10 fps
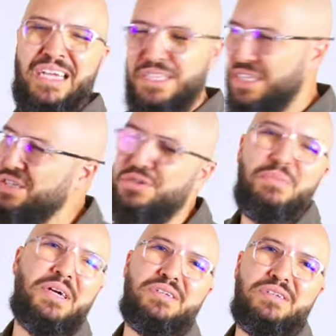This is too
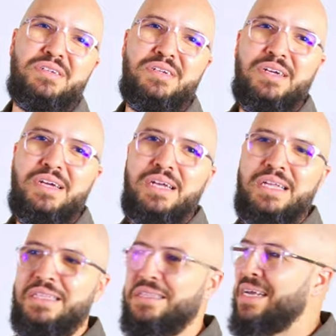much.
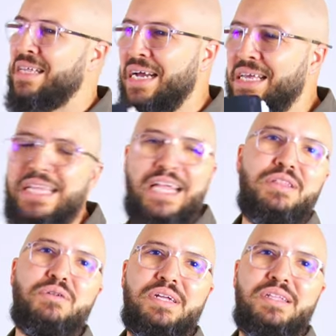I, I can't
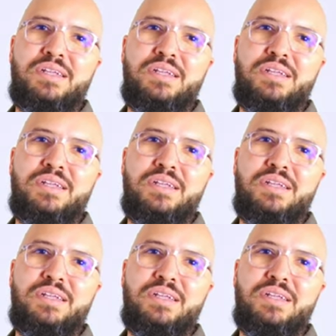handle it.